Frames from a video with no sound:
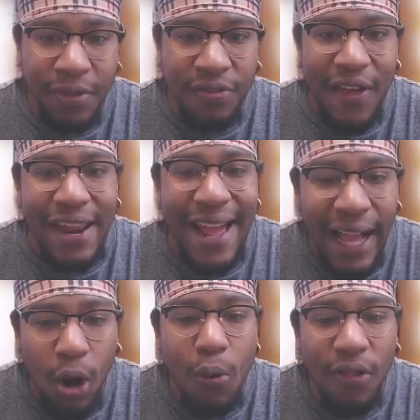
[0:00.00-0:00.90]
that
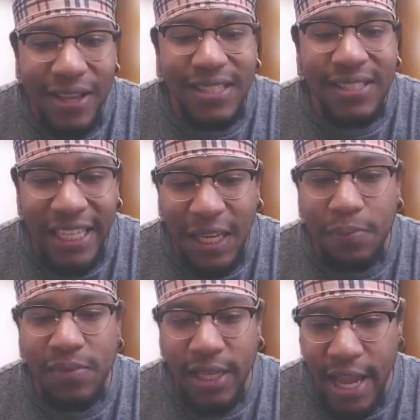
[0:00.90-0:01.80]
held this
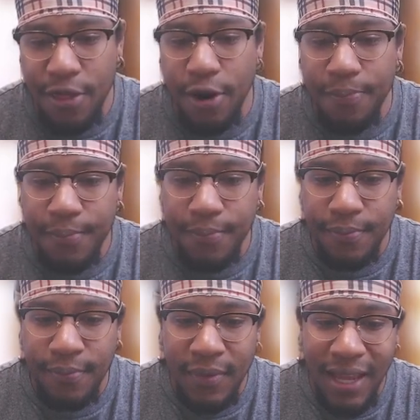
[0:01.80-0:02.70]
team together.
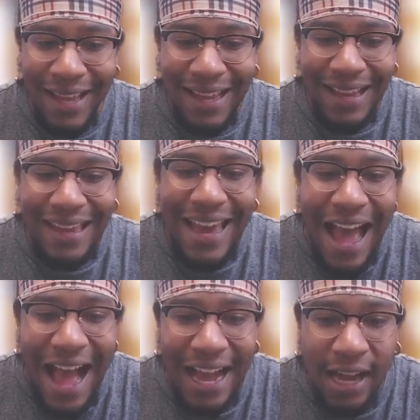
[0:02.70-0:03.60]

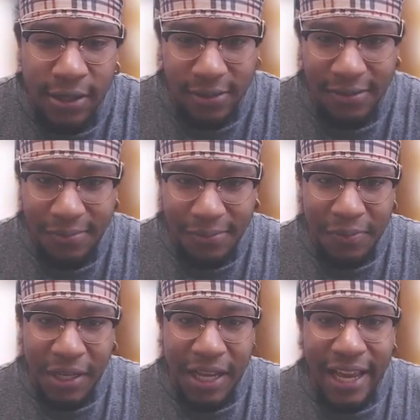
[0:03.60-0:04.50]
Gah!
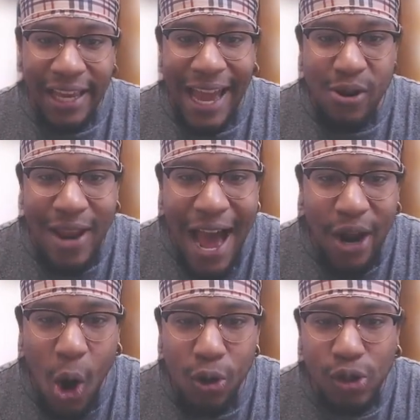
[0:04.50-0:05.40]
Can you
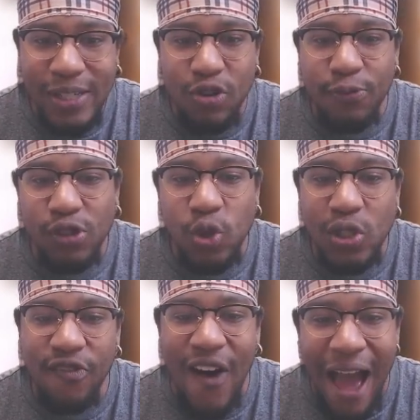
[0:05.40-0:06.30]
not always resort
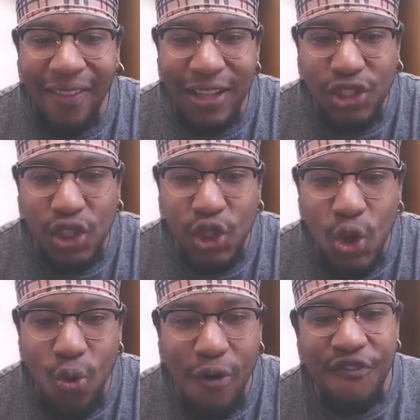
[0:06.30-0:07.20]
to violence,
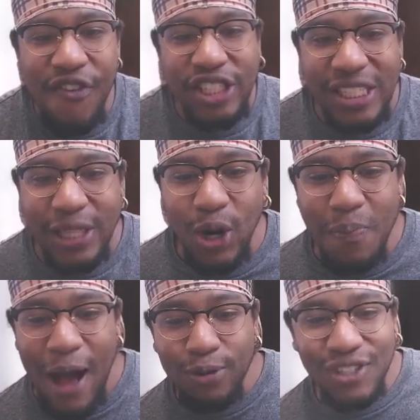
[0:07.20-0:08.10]
you vicious little
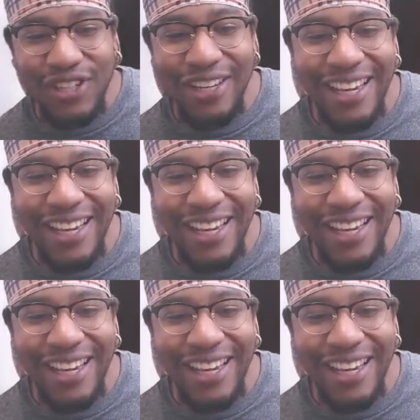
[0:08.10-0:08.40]
mouse?